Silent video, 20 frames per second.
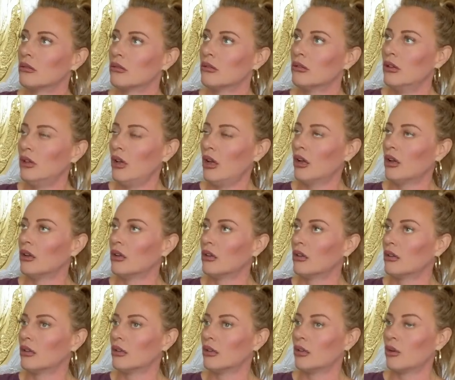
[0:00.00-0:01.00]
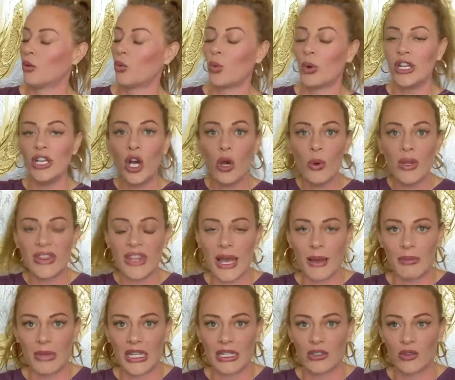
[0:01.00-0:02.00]
Huh. We know what that
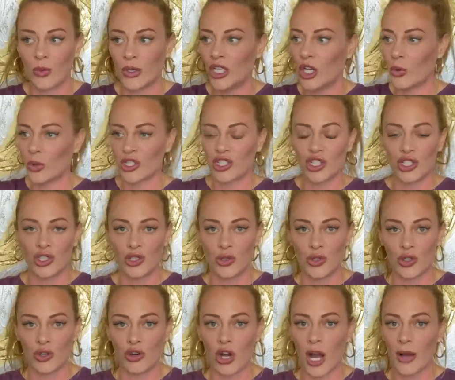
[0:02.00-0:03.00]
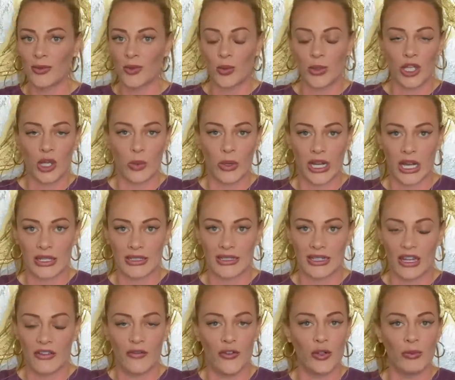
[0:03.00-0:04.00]
means. We know what it's going to do to the crops. We know we got to
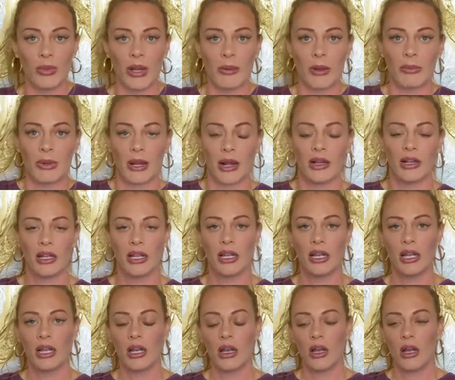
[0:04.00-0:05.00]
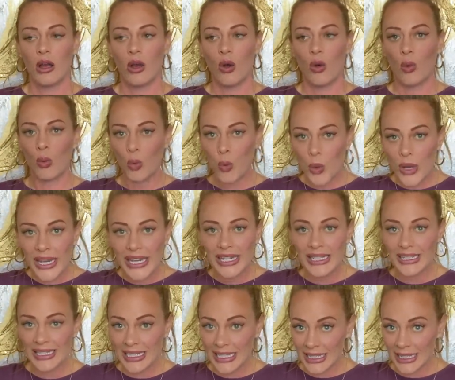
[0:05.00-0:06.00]
save food, blah, blah, blah. We
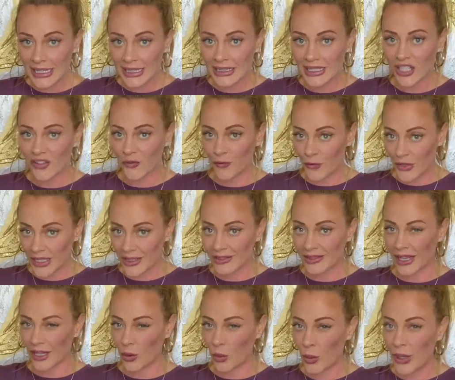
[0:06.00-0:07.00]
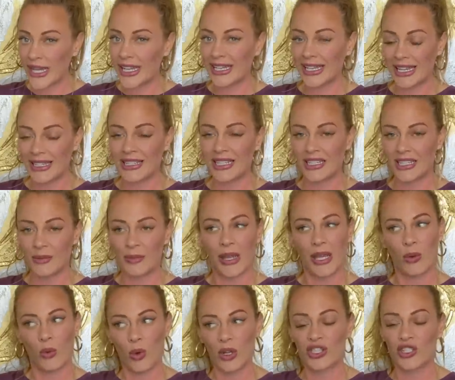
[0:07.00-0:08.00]
need to feel like we can anticipate
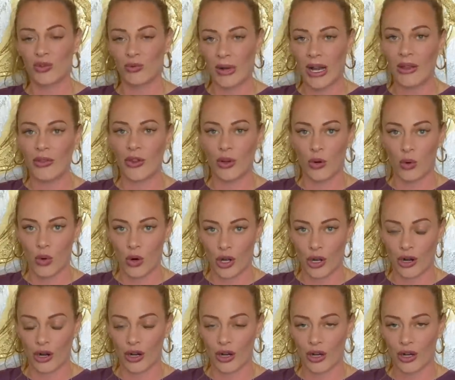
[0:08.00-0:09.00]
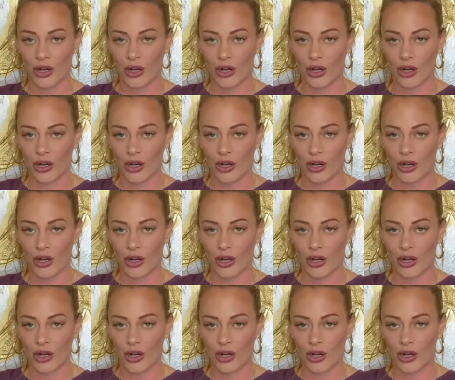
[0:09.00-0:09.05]
what's around the corner.